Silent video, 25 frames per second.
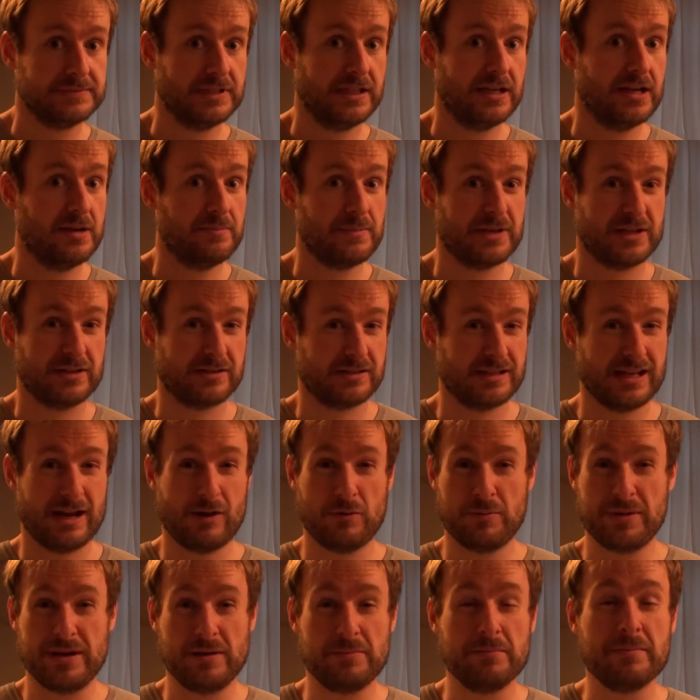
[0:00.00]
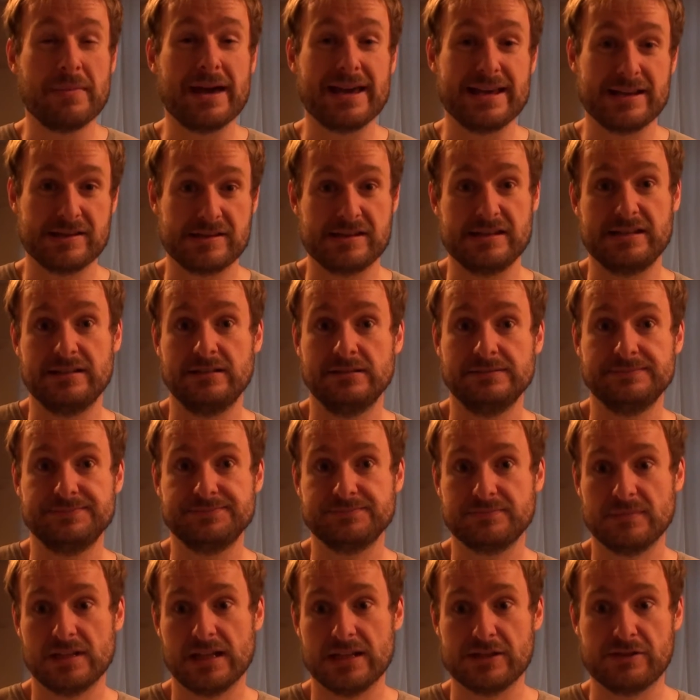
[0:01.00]
Because that would be amazing.
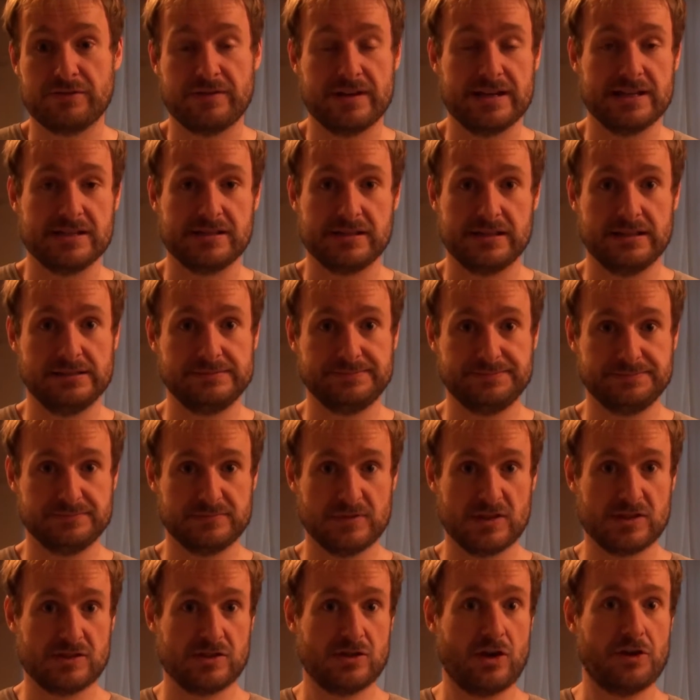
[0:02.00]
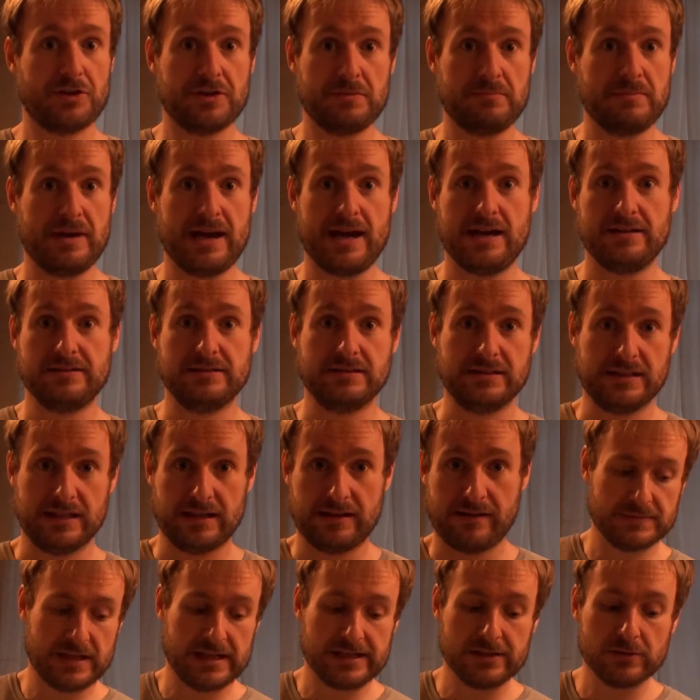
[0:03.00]
Let's face it, there's nothing better than
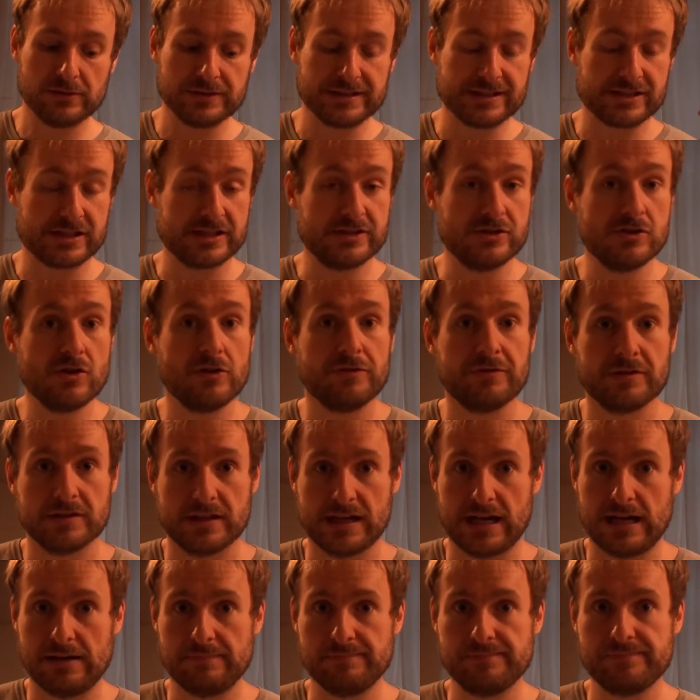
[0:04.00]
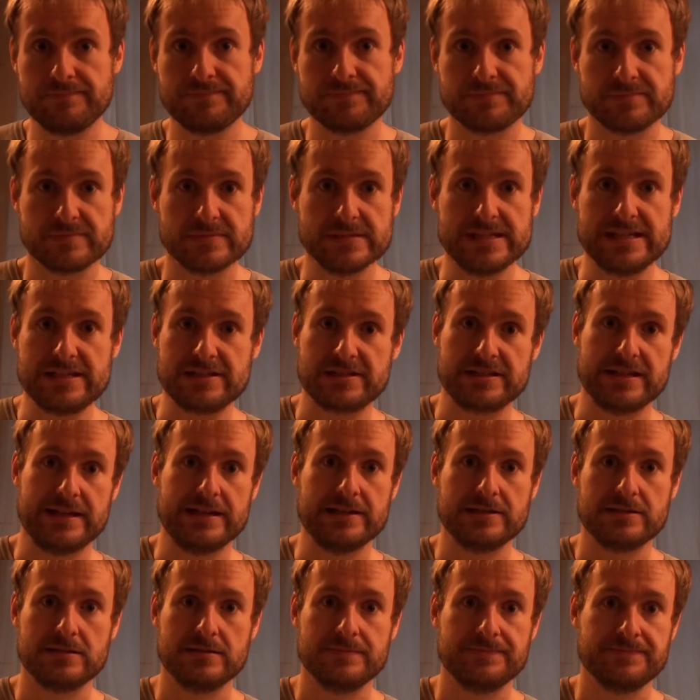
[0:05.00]
that. I don't think there's enough of that these
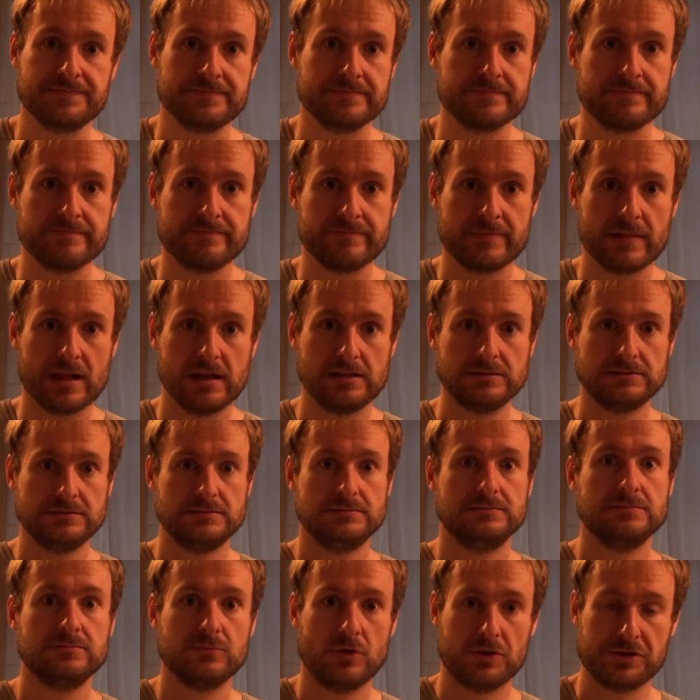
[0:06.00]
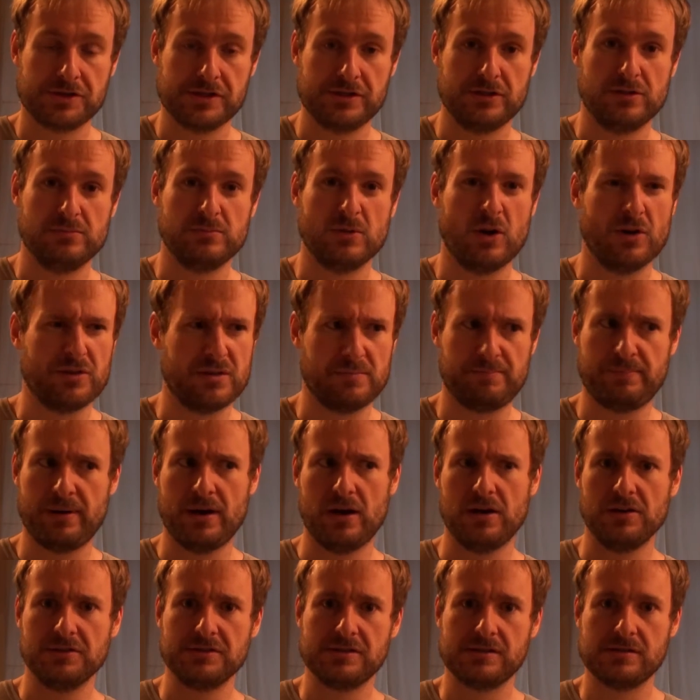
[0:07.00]
days. Washing up, or the
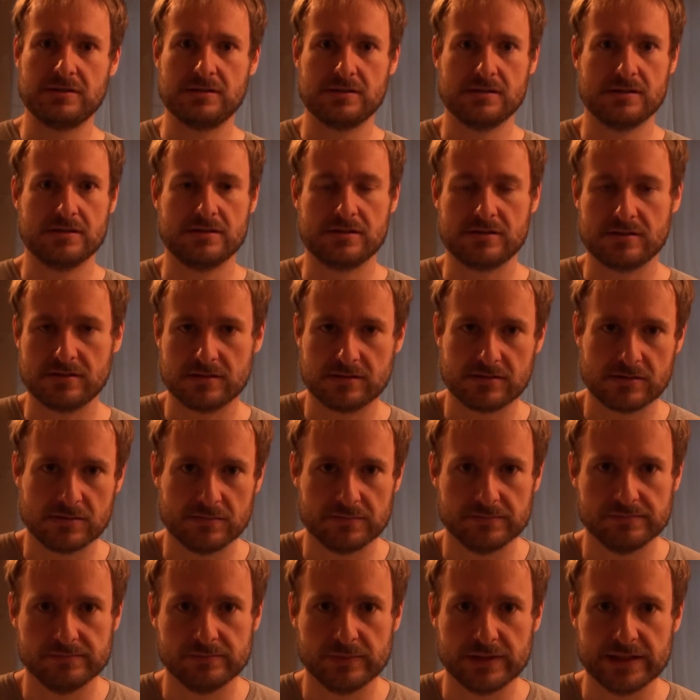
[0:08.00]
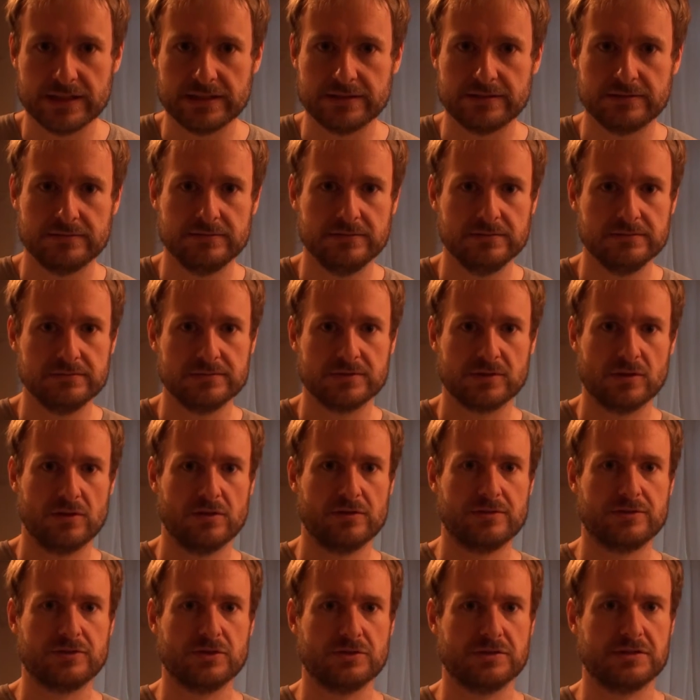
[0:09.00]
pots, as some weird sort
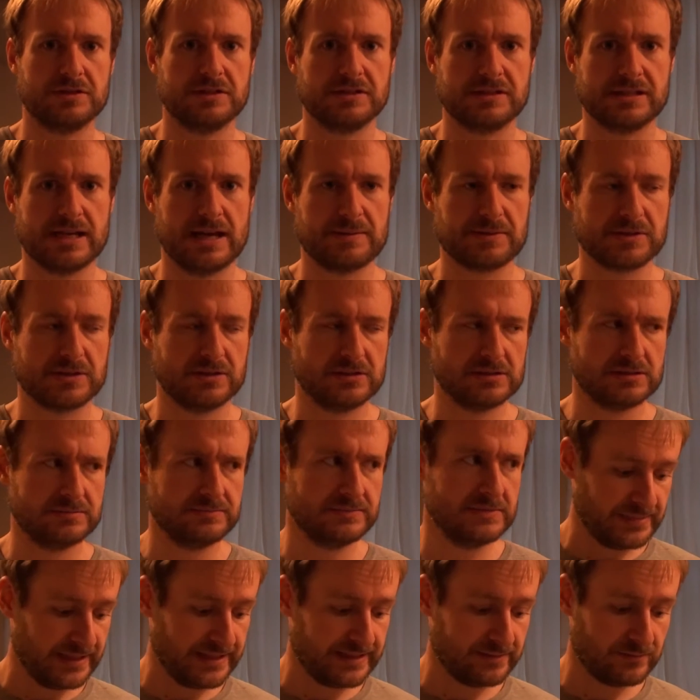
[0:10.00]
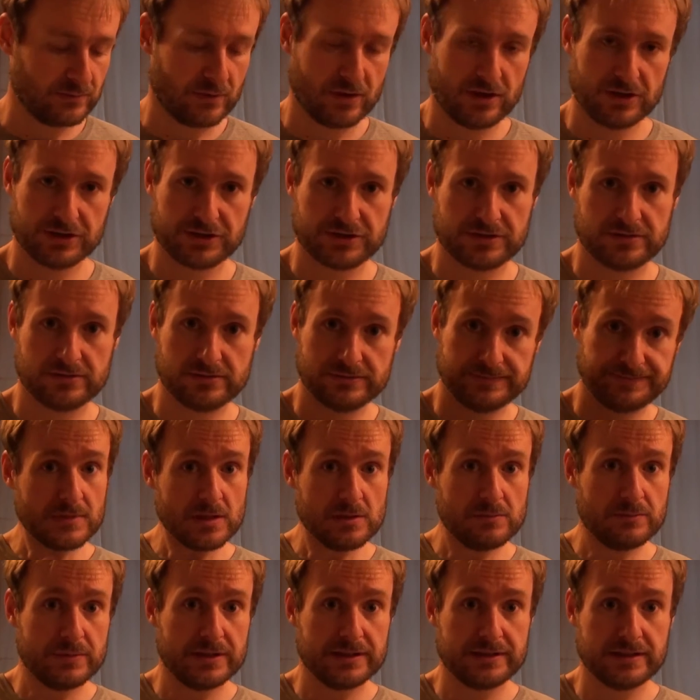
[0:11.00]
of southern attacks call them. Being washed
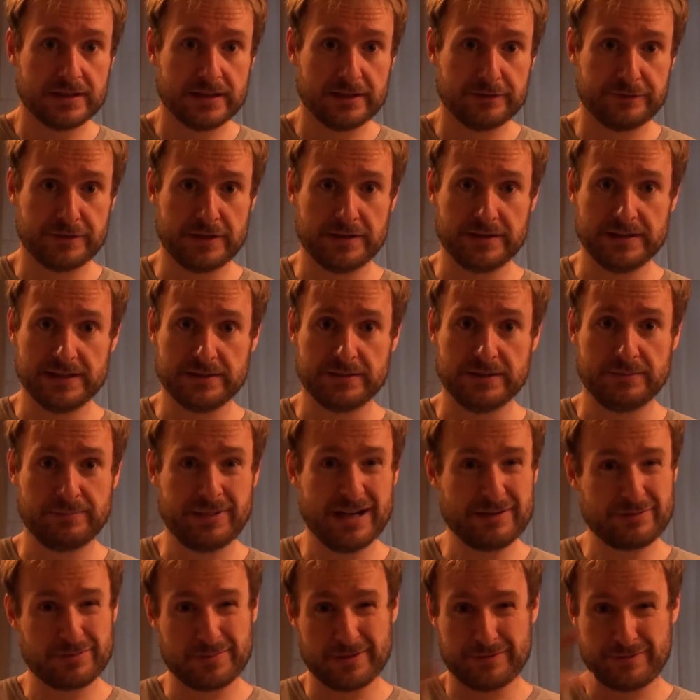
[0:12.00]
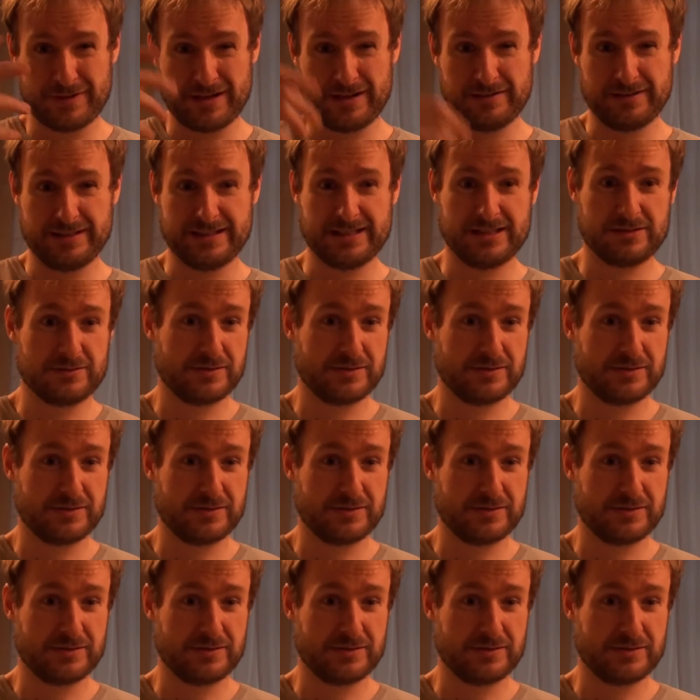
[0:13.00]
with fairy liquid, preferably fairy liquid,